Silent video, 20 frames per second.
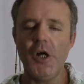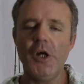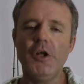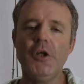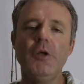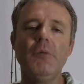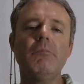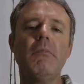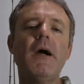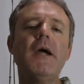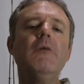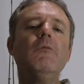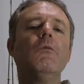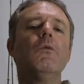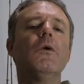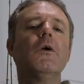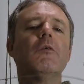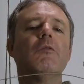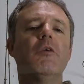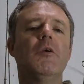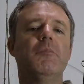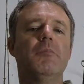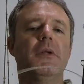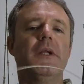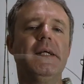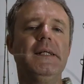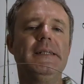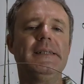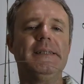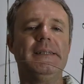you might want to
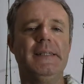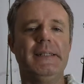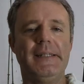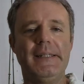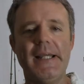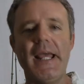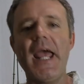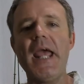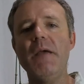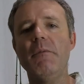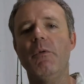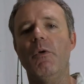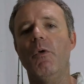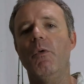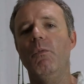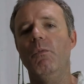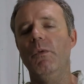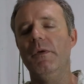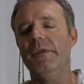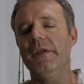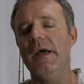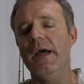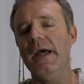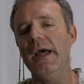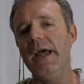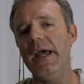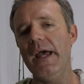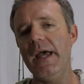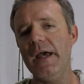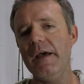replace the cable with a
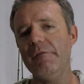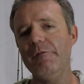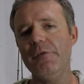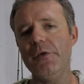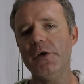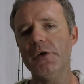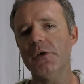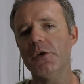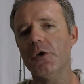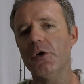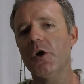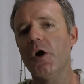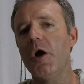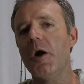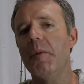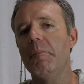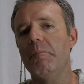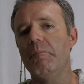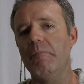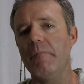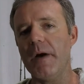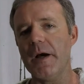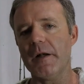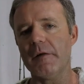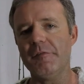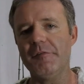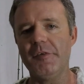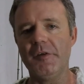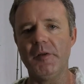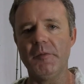heavier
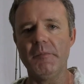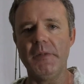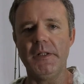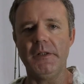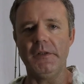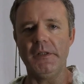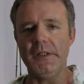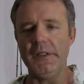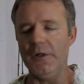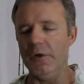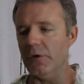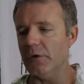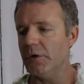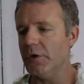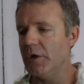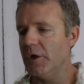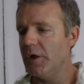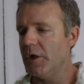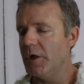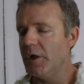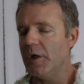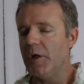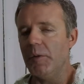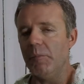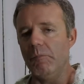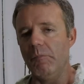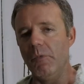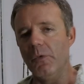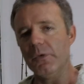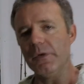monofilament leader.
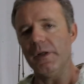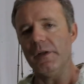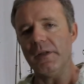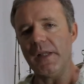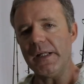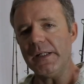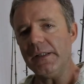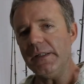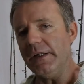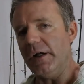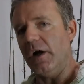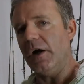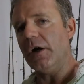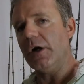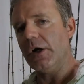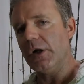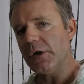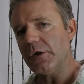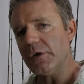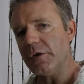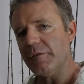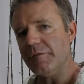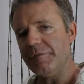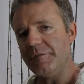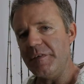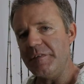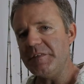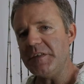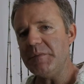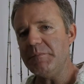More than likely a
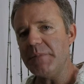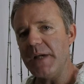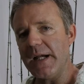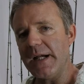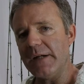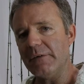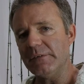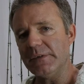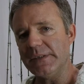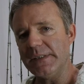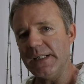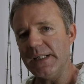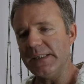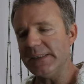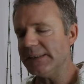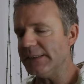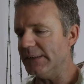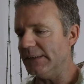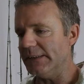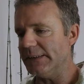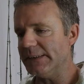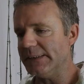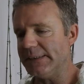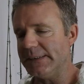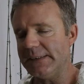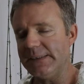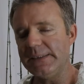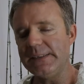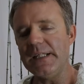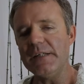150-pound test, a
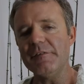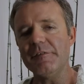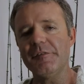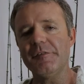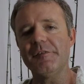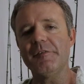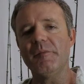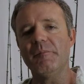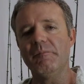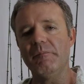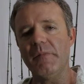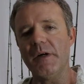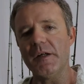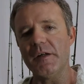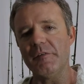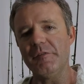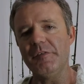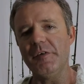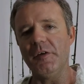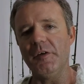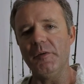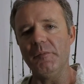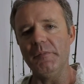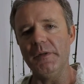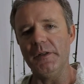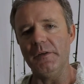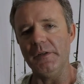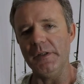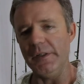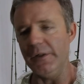stiff
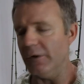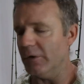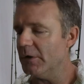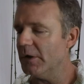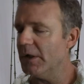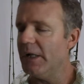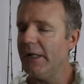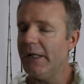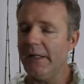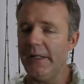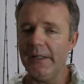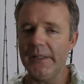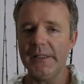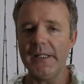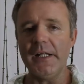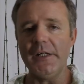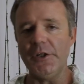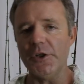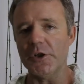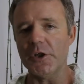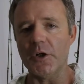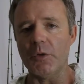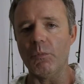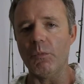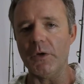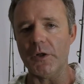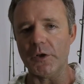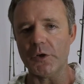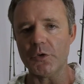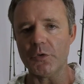monofilament leader. And again, you're gonna
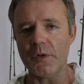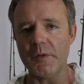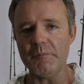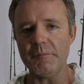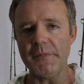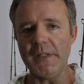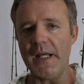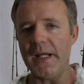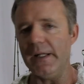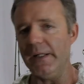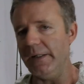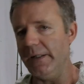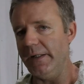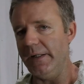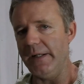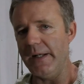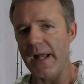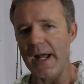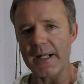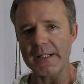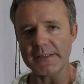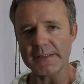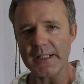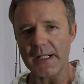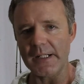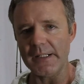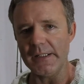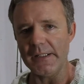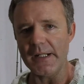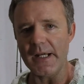wanna crimp that and not
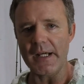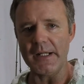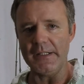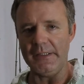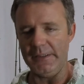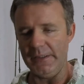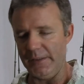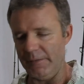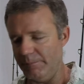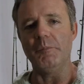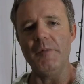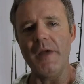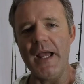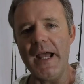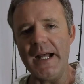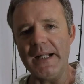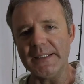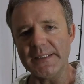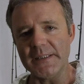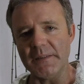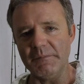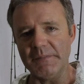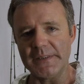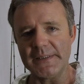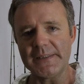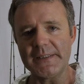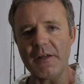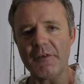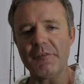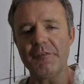tie a knot in it. Add some
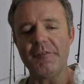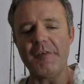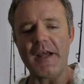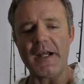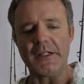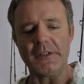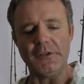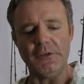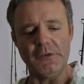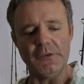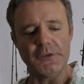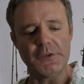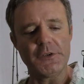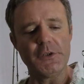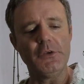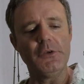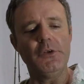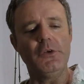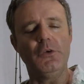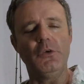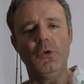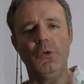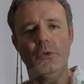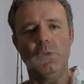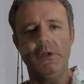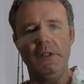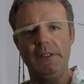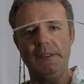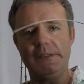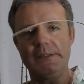stealth factor to your
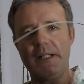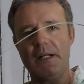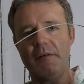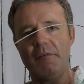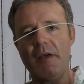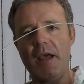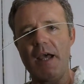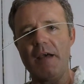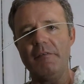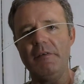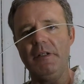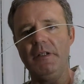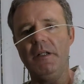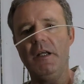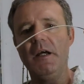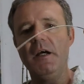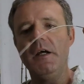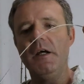lure instead of having,